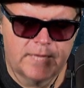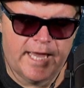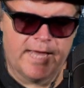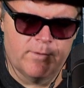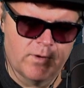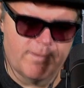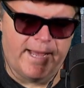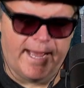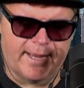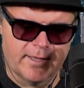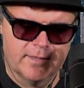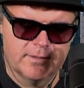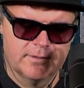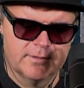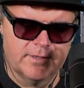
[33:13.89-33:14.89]
And we're
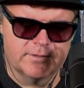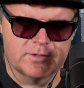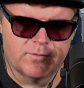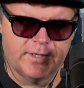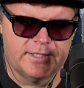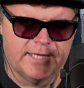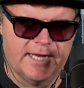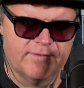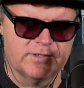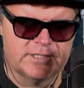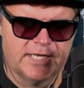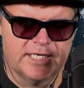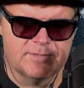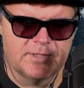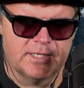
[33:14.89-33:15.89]
back. That was quite the
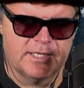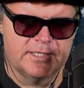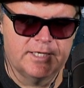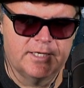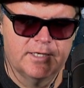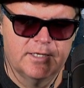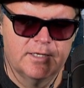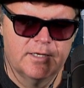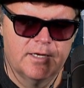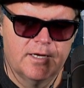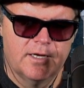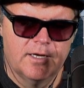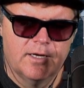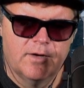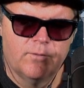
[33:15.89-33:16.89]
advertisement that I did.
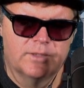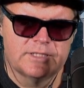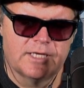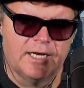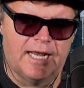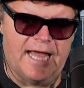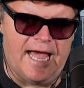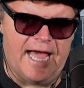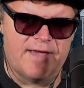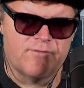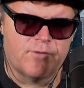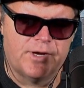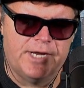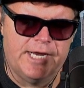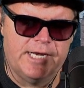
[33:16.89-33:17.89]
It wasn't a
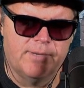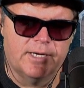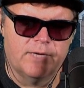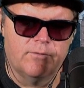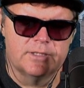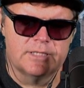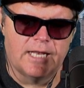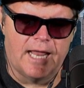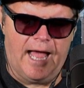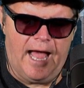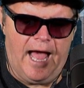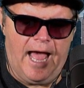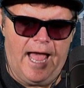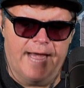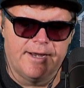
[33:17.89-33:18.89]
live read, but it was
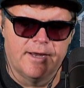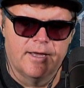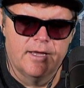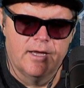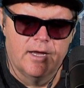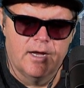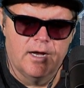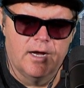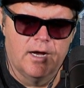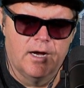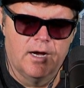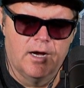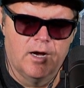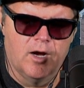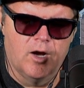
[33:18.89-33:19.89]
lied.
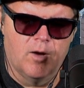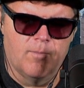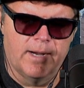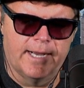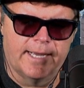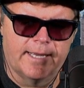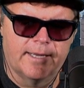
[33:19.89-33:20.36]
Oh, my God.